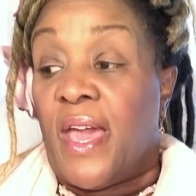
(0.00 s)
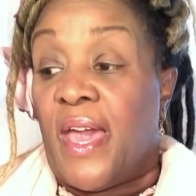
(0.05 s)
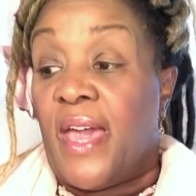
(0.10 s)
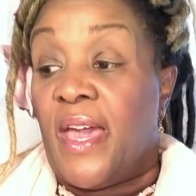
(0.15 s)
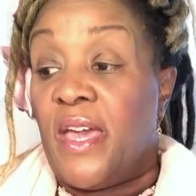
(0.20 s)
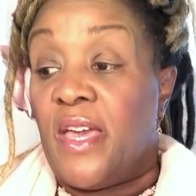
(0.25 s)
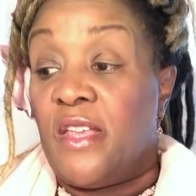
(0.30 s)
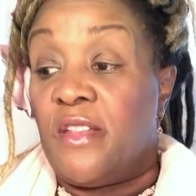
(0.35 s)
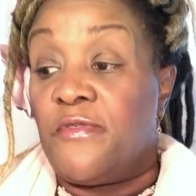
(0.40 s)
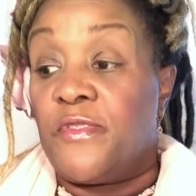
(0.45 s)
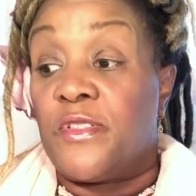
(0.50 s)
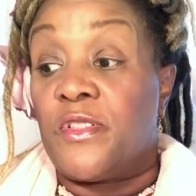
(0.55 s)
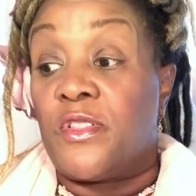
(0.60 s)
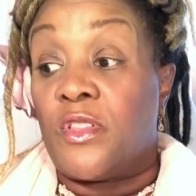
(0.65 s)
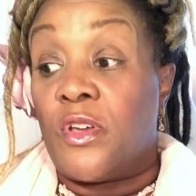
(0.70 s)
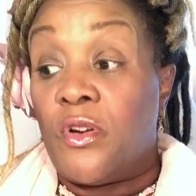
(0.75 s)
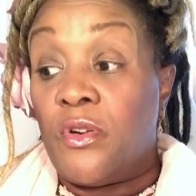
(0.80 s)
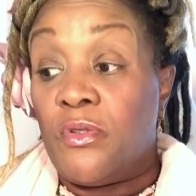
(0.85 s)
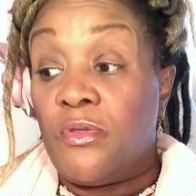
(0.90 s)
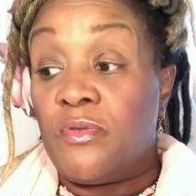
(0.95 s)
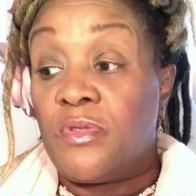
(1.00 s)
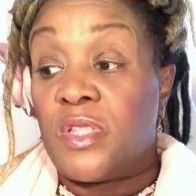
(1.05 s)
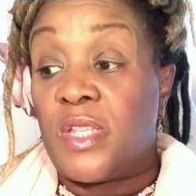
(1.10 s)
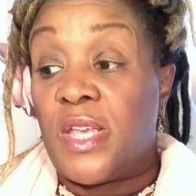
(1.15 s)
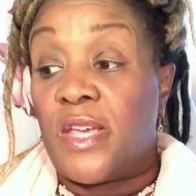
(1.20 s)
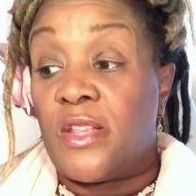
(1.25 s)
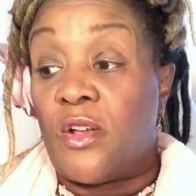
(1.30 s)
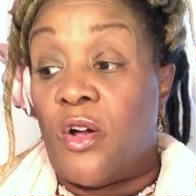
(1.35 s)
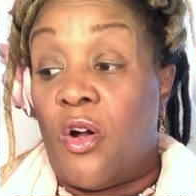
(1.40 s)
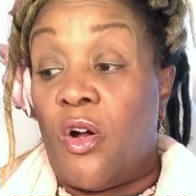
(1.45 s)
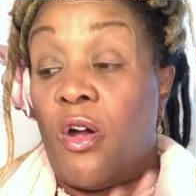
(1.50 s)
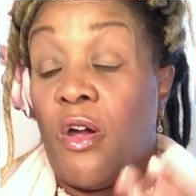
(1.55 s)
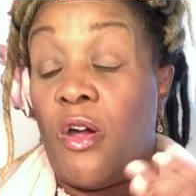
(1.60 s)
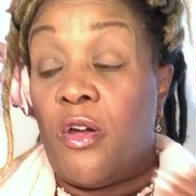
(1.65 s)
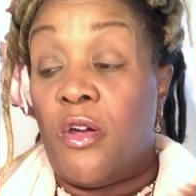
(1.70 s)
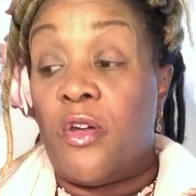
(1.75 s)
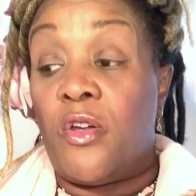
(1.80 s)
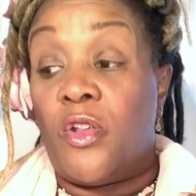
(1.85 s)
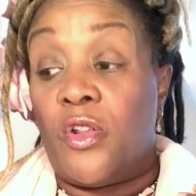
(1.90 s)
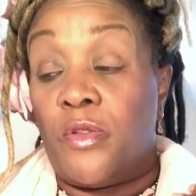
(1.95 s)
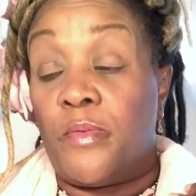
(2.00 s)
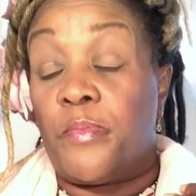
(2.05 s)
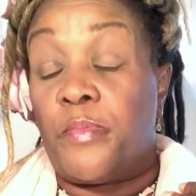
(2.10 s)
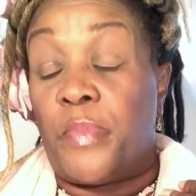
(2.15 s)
And for those that are